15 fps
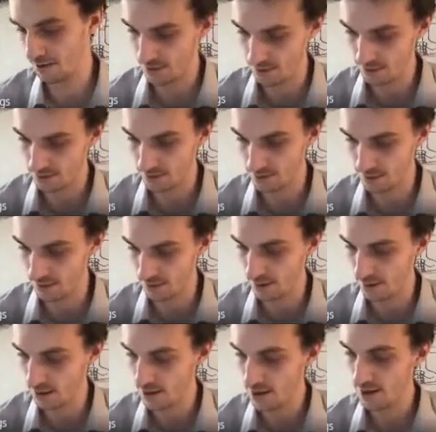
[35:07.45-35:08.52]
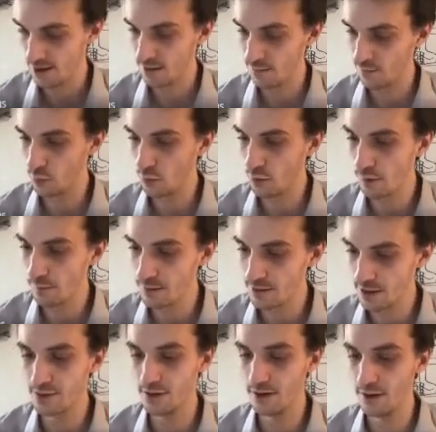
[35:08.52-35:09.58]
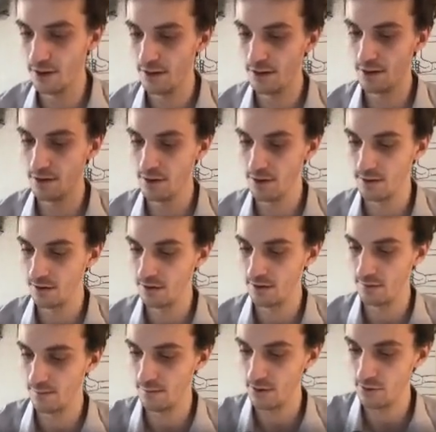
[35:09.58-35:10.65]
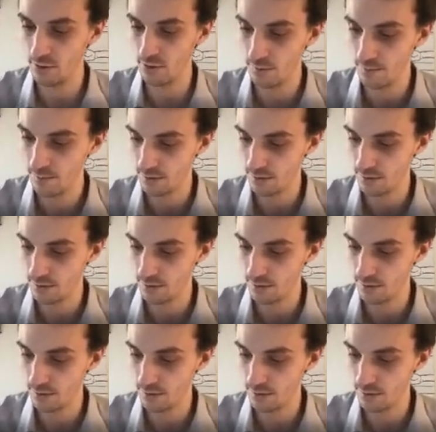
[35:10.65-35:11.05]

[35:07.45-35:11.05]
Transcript: It just is a difficult computation that turns out to be true.